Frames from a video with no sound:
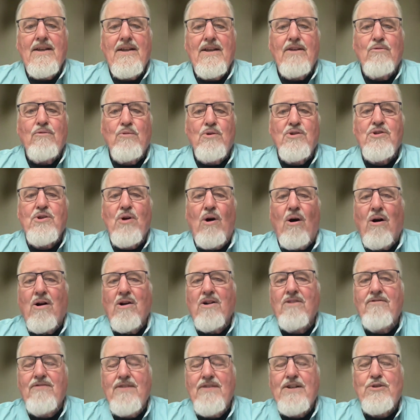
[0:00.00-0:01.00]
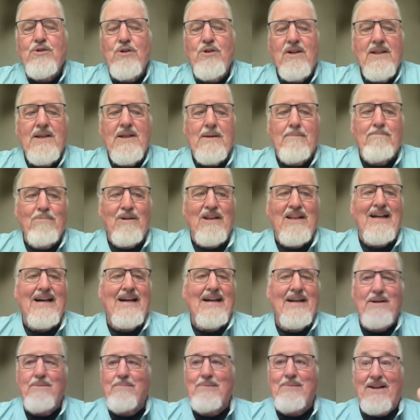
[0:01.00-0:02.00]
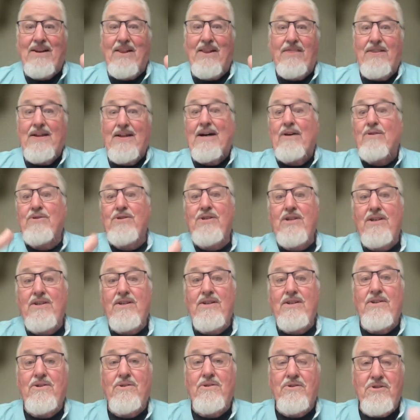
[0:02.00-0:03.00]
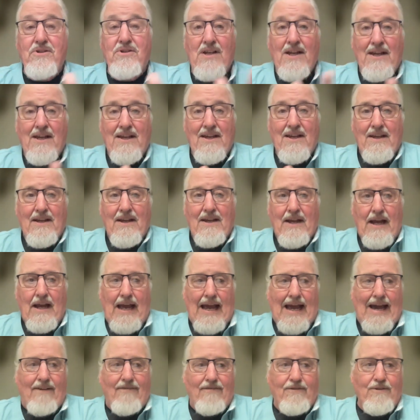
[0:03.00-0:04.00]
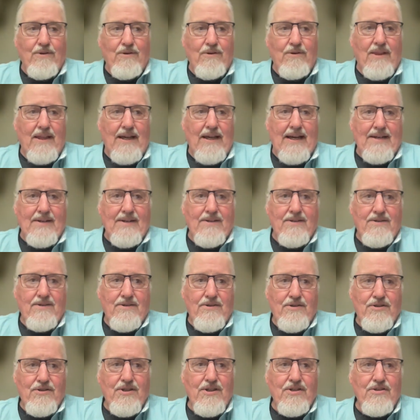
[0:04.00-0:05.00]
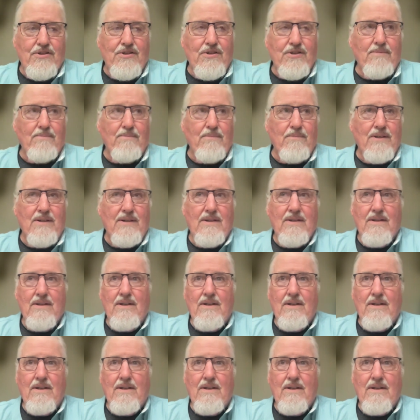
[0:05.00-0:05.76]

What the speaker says: It was artificially applied about 1,000 years after that system